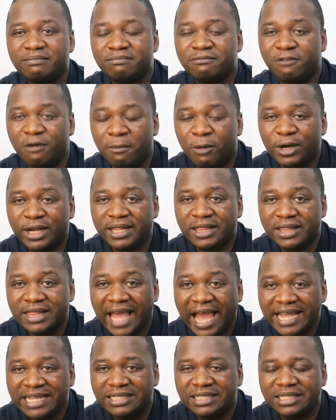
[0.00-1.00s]
for more than
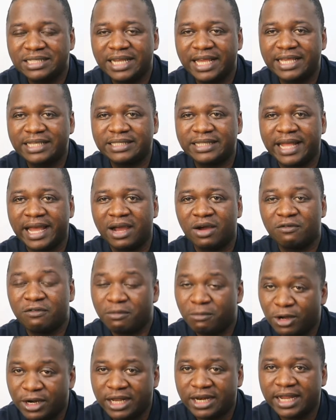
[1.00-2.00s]
90 days now,
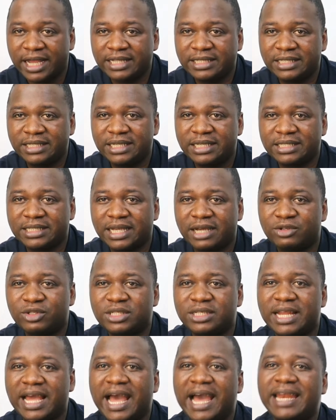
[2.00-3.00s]
for more than 90 days
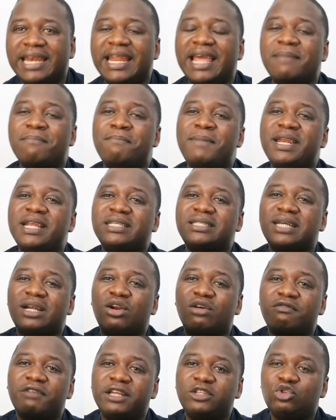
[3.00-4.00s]
counting, and Minister
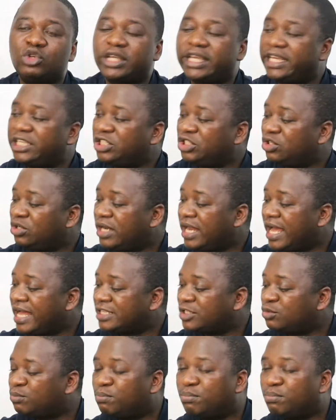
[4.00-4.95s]
of Education has